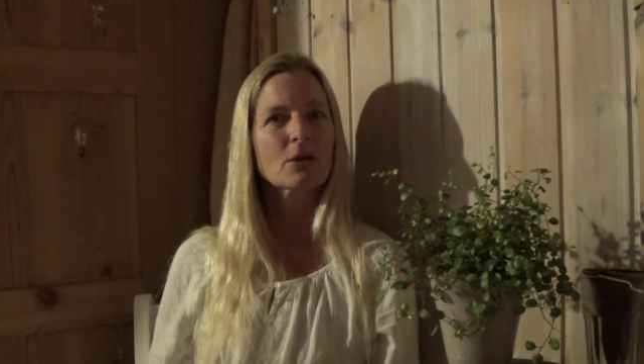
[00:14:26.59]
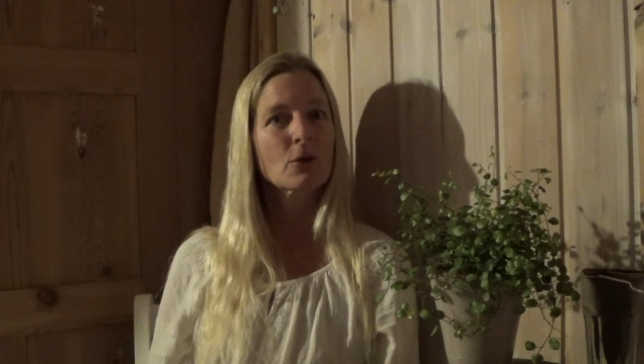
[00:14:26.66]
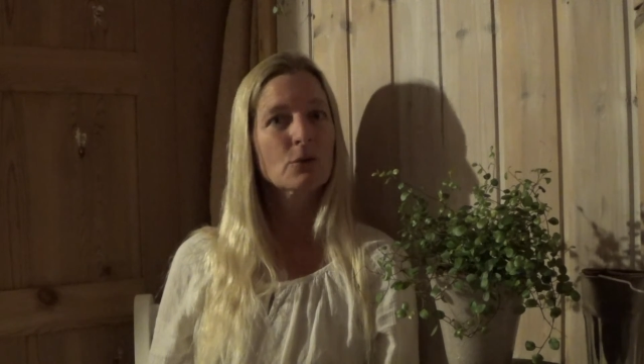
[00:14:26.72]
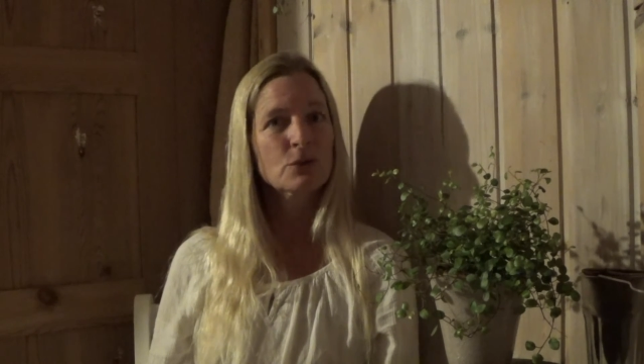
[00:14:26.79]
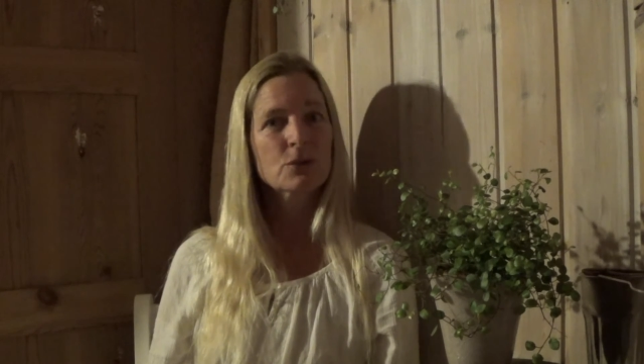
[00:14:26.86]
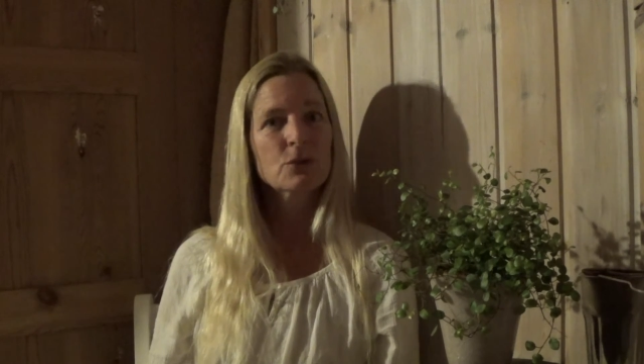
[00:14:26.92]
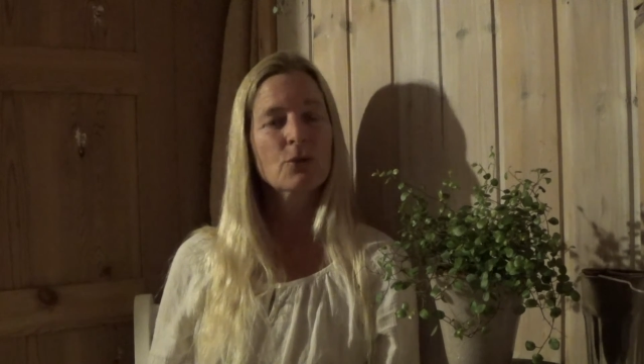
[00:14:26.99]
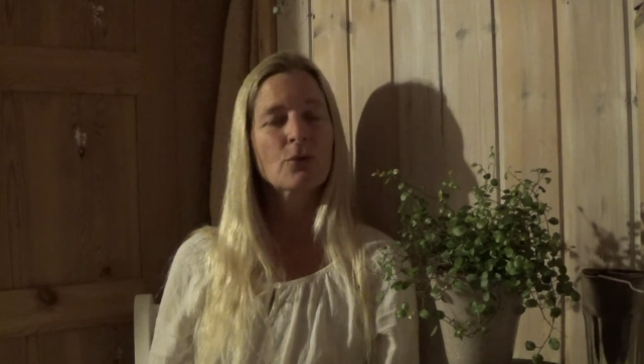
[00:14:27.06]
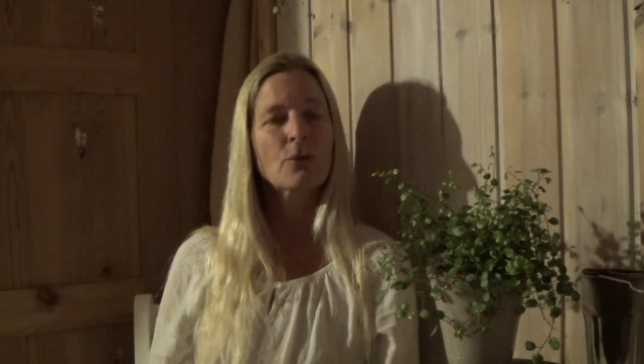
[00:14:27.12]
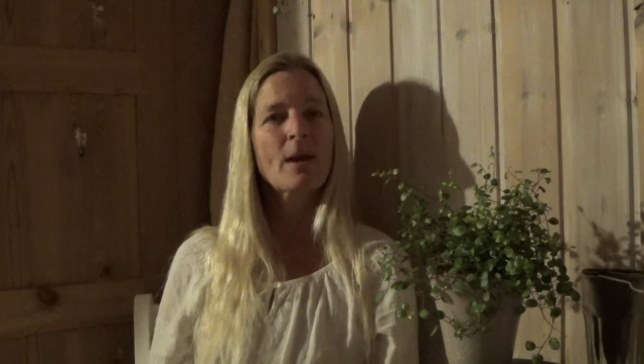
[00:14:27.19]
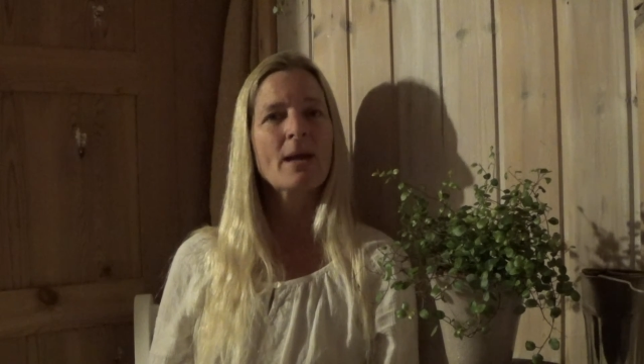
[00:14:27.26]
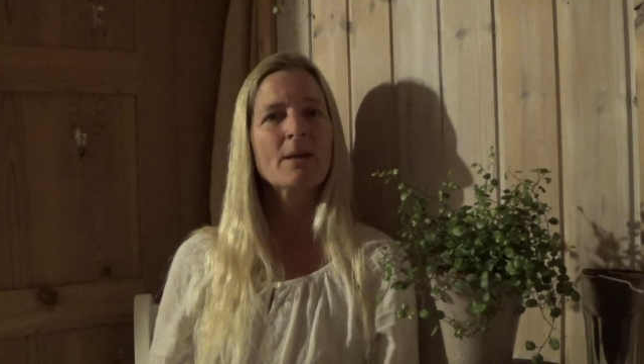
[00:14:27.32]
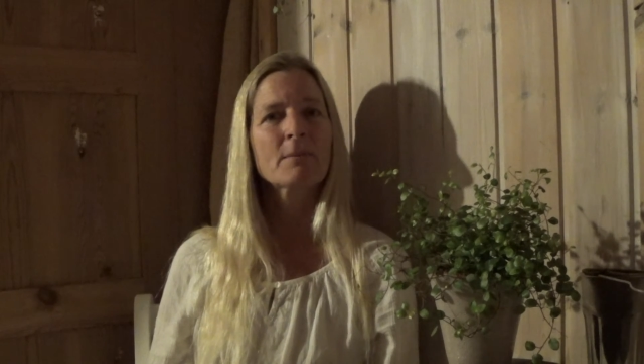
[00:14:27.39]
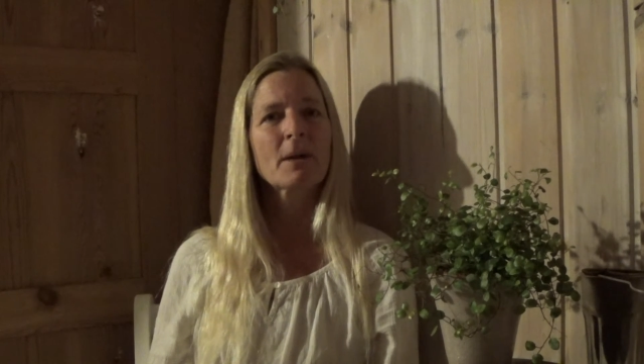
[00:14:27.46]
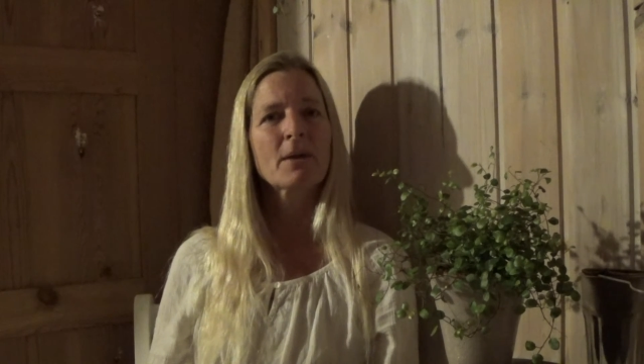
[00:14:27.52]
go to your
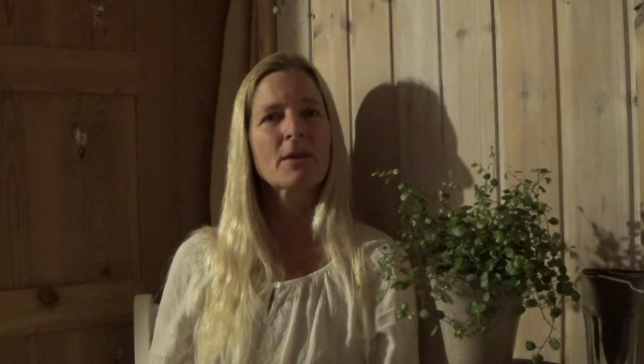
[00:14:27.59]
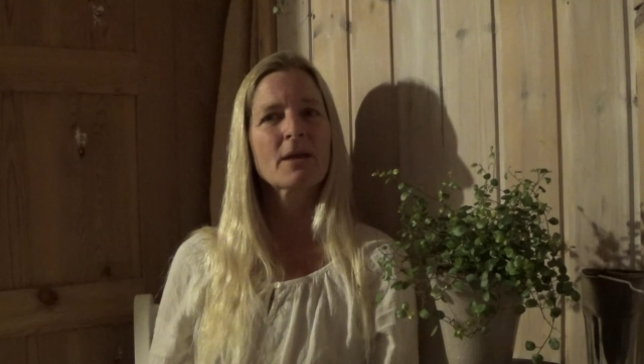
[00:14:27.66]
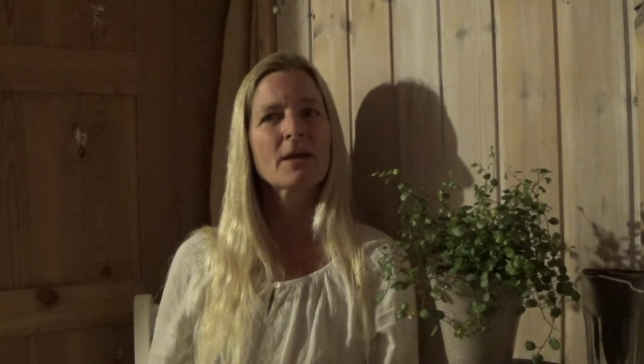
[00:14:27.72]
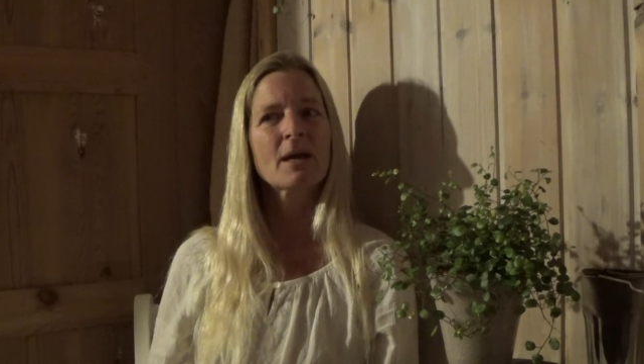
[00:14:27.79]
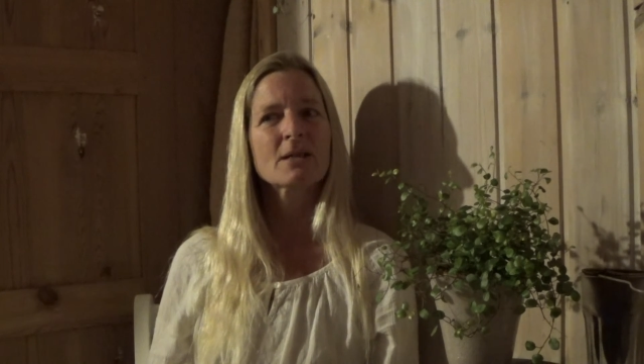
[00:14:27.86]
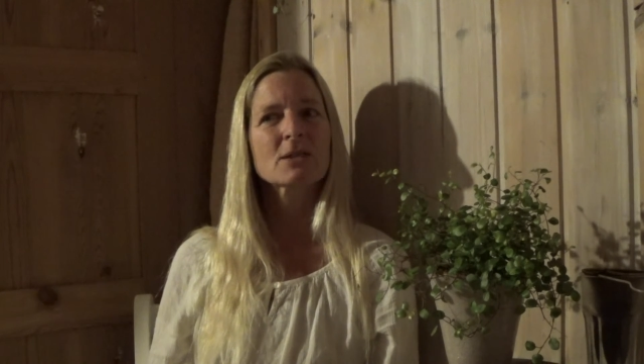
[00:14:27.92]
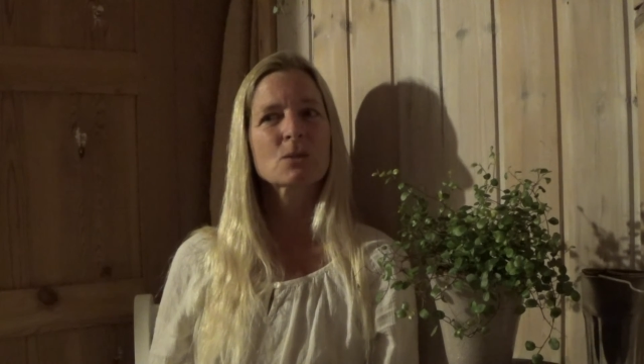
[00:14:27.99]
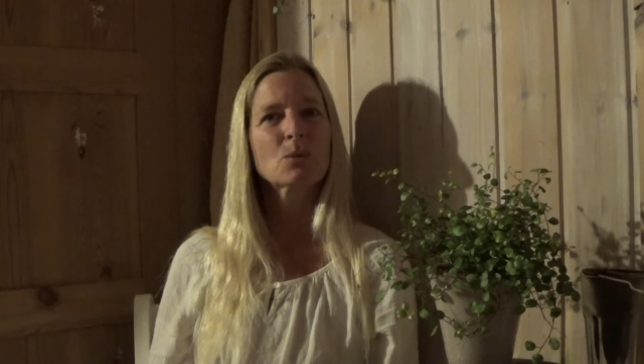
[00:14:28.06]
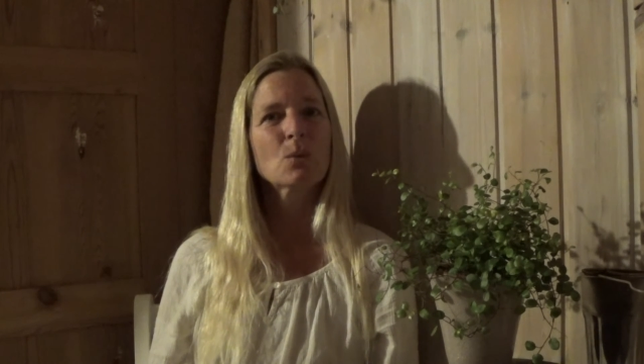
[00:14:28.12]
grandmother and ask,